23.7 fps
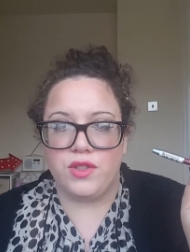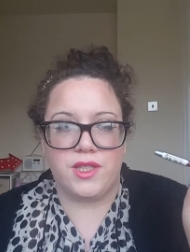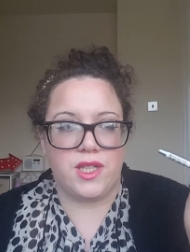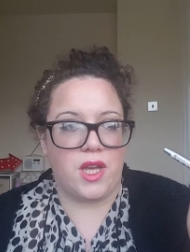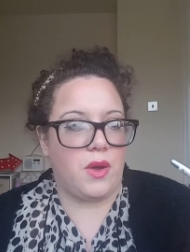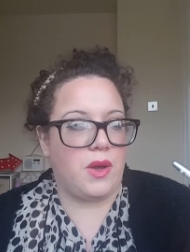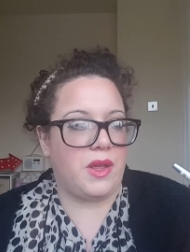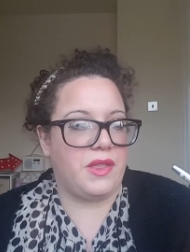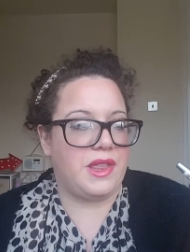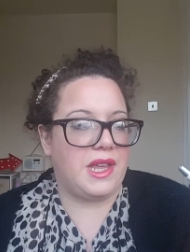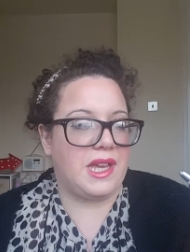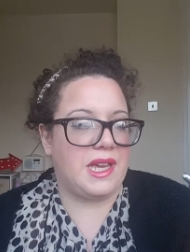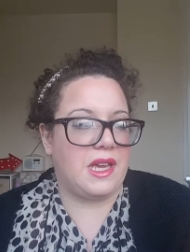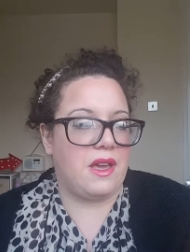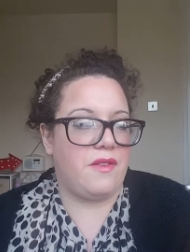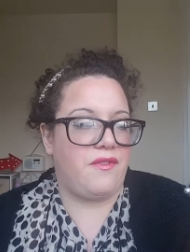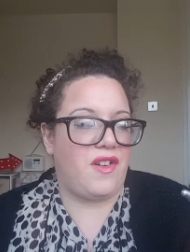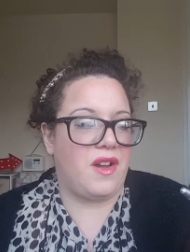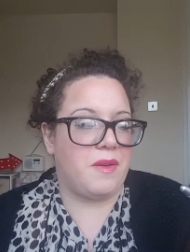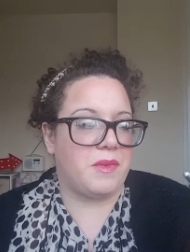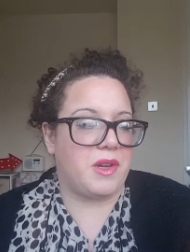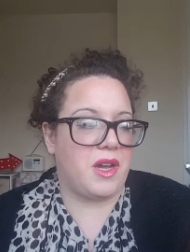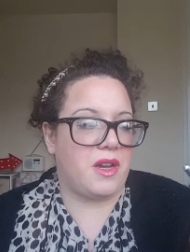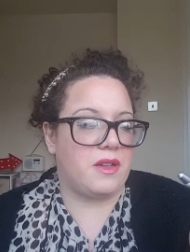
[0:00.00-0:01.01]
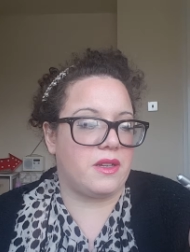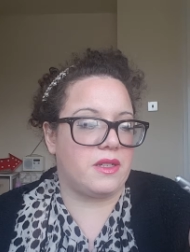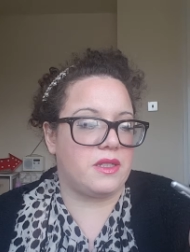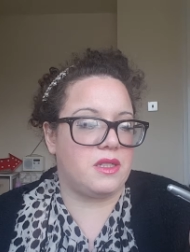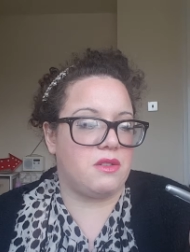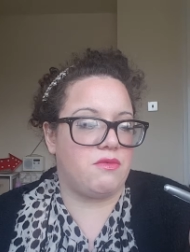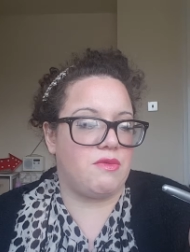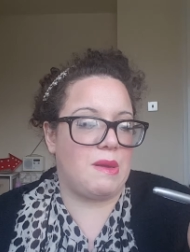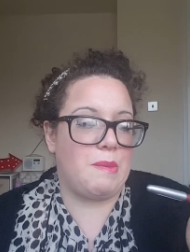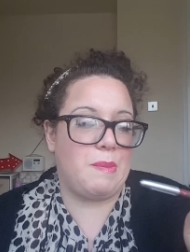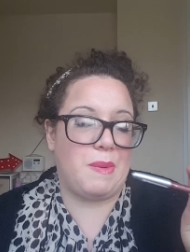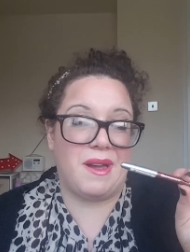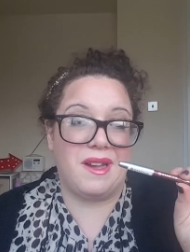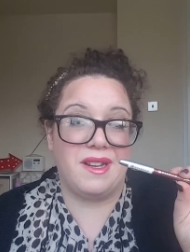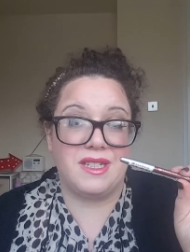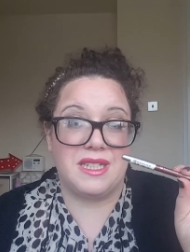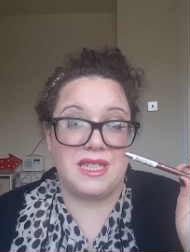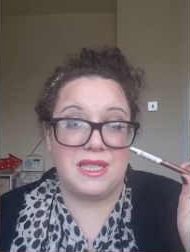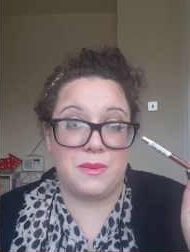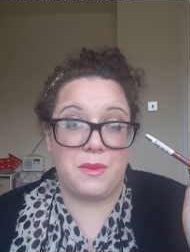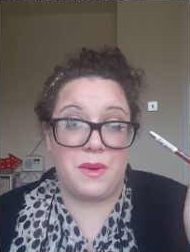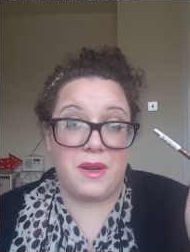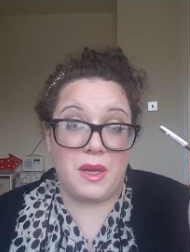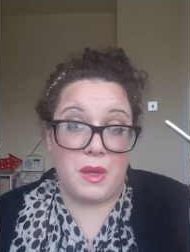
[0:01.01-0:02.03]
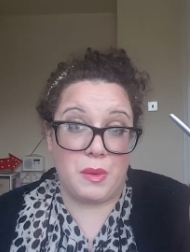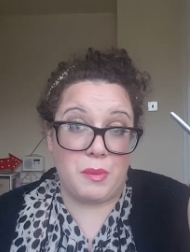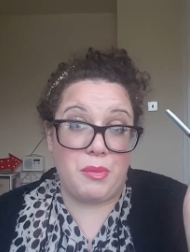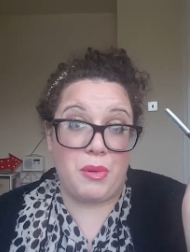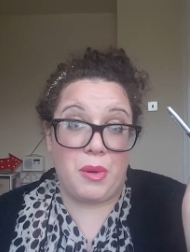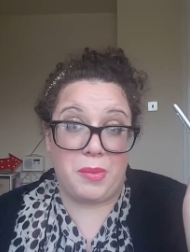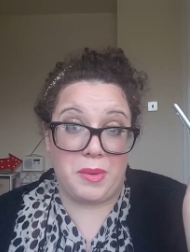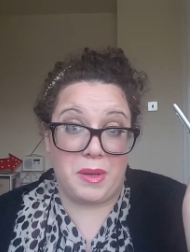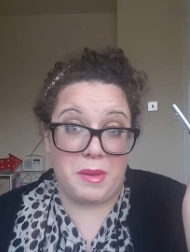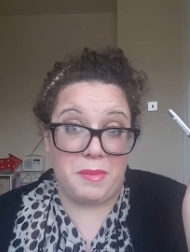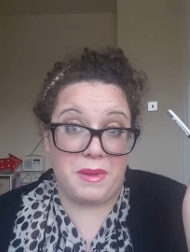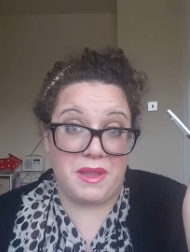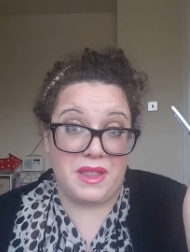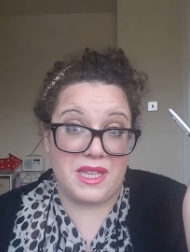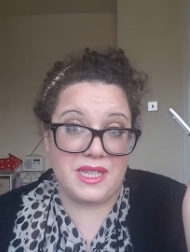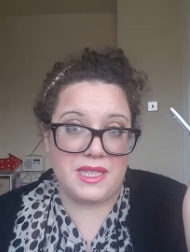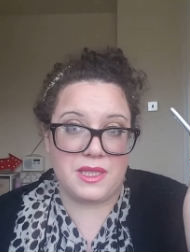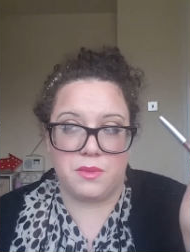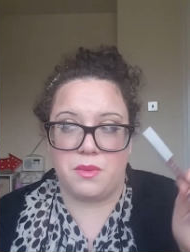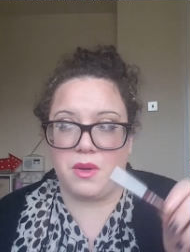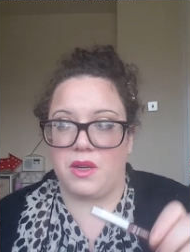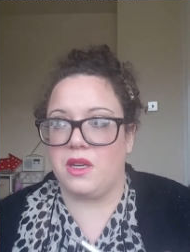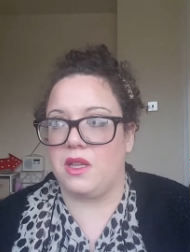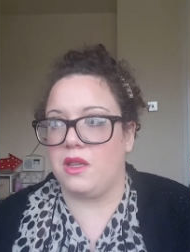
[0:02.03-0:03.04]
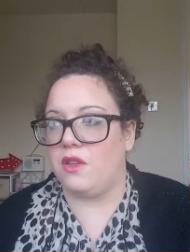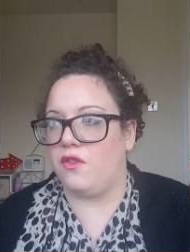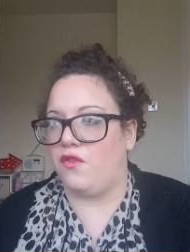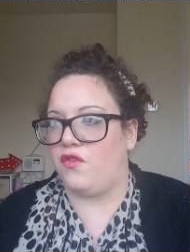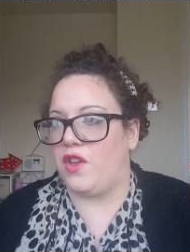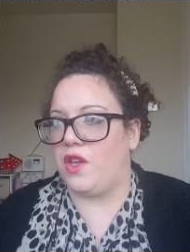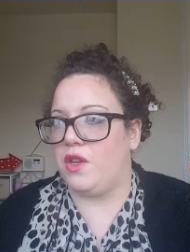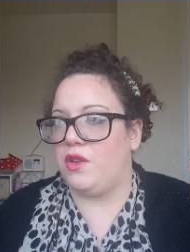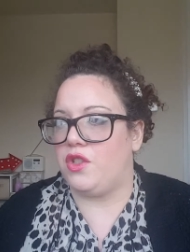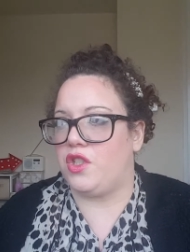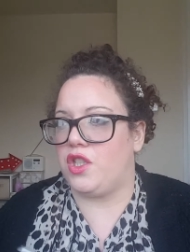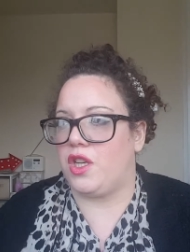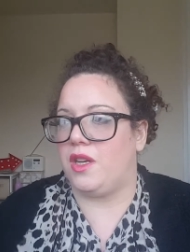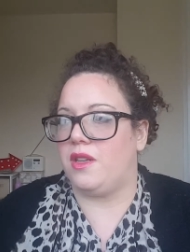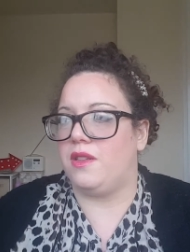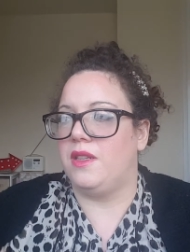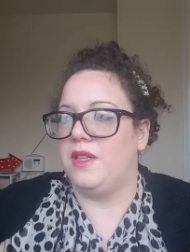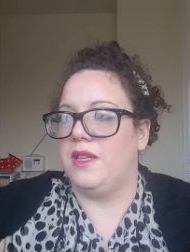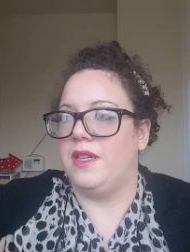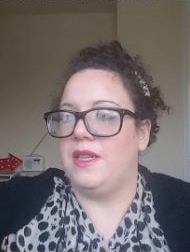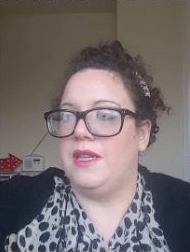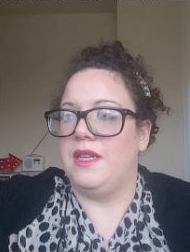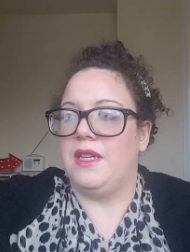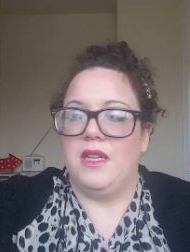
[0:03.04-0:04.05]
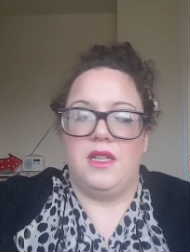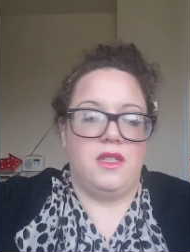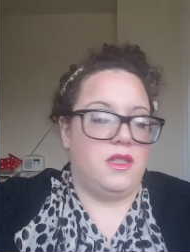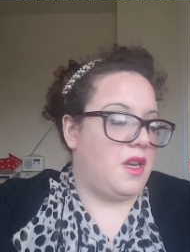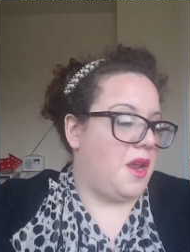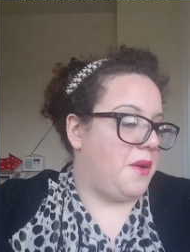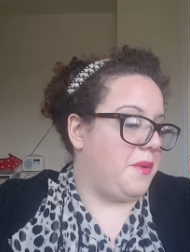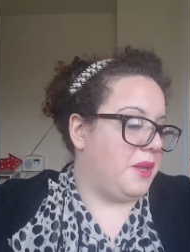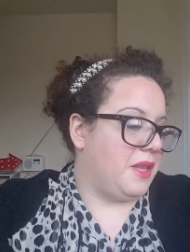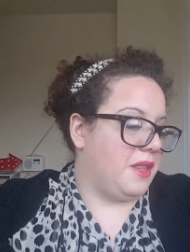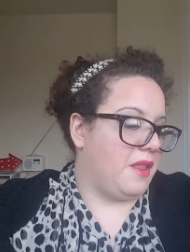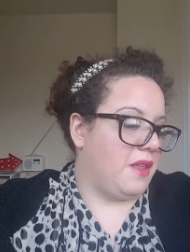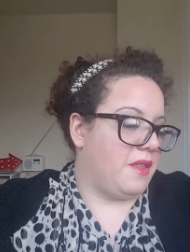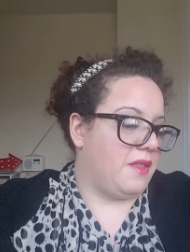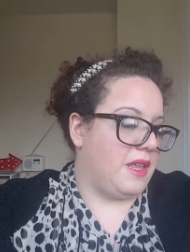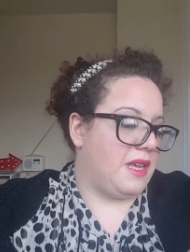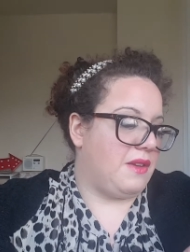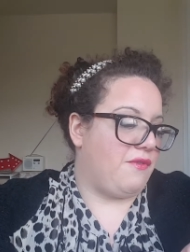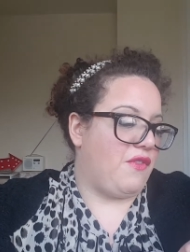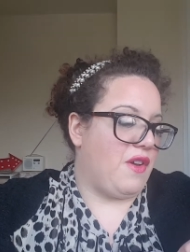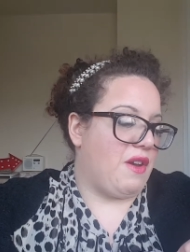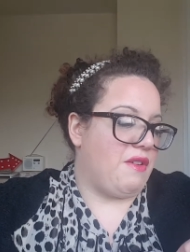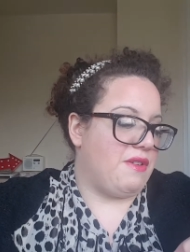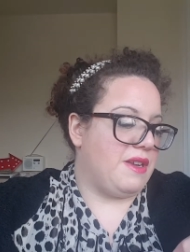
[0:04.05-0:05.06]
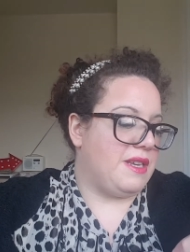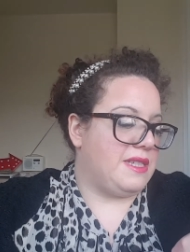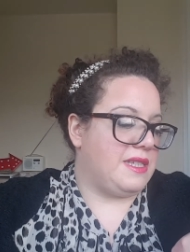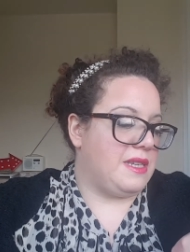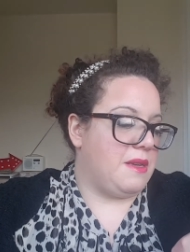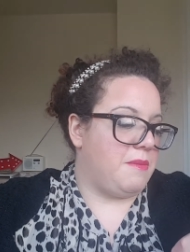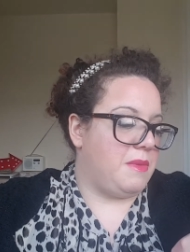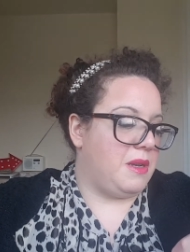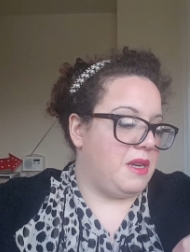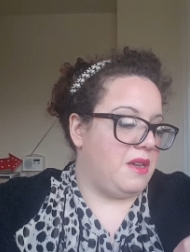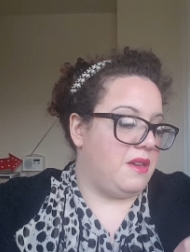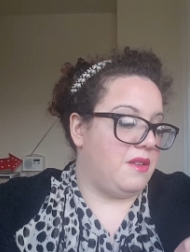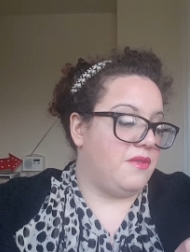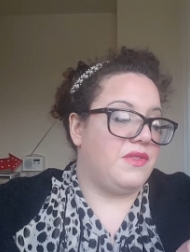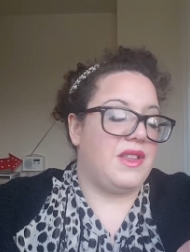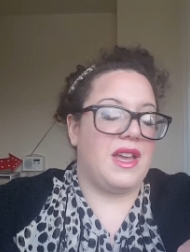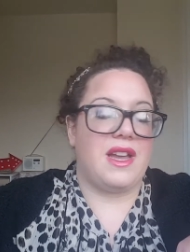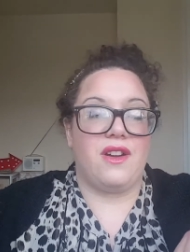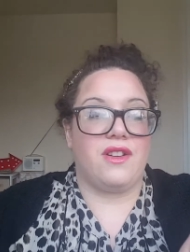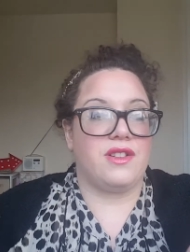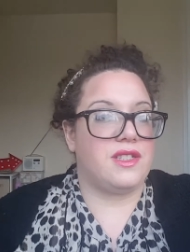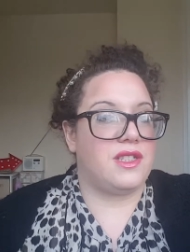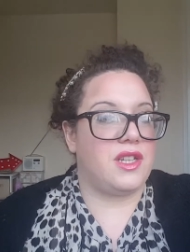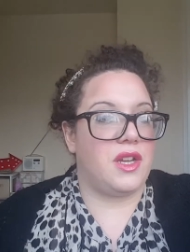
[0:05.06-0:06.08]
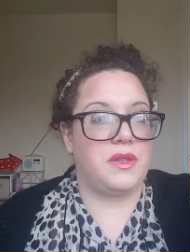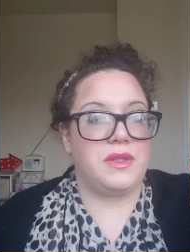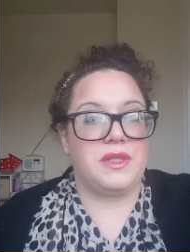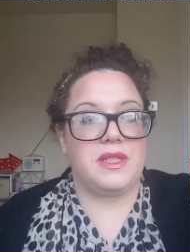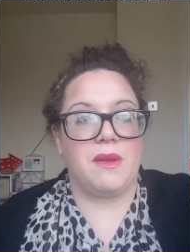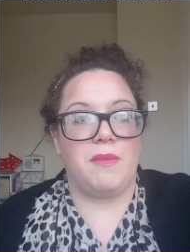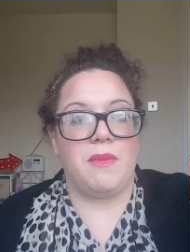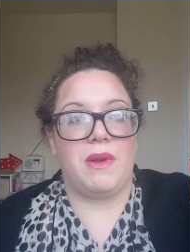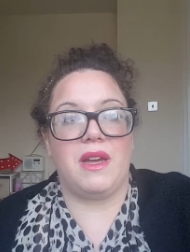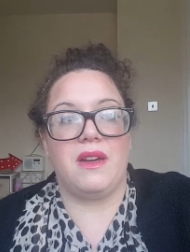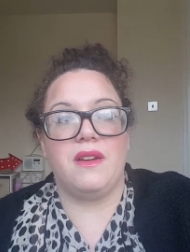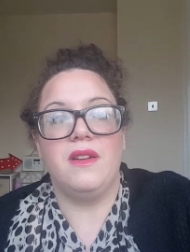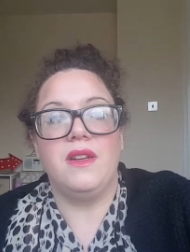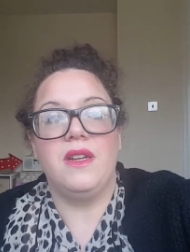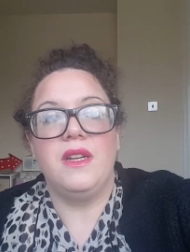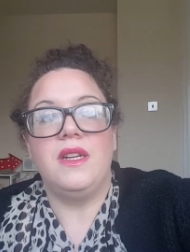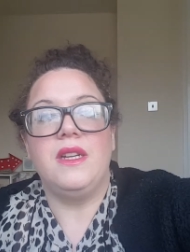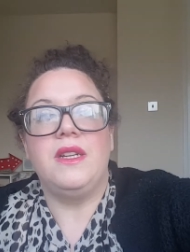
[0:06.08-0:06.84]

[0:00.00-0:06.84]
So I think if I'm going to repurchase one, it'll probably be this one in the future, knowing that they're very similar. They are so similar.